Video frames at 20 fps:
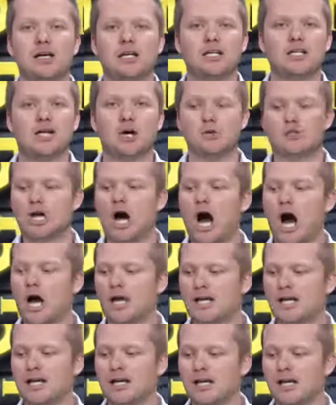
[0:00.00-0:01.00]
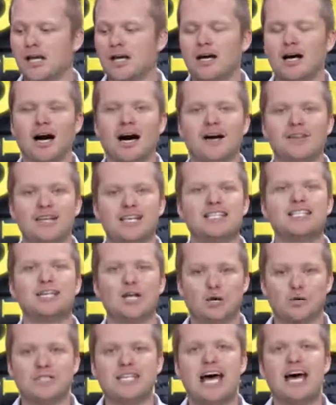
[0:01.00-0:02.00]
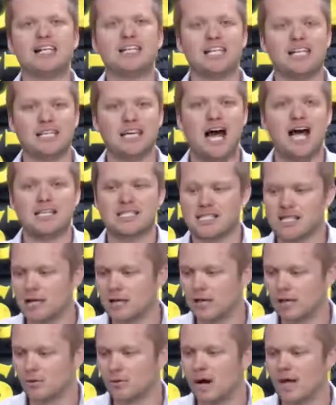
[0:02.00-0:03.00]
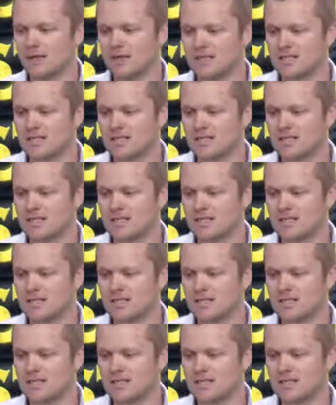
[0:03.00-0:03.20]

you know, talking, uh, they, you know, telling, not selling, right?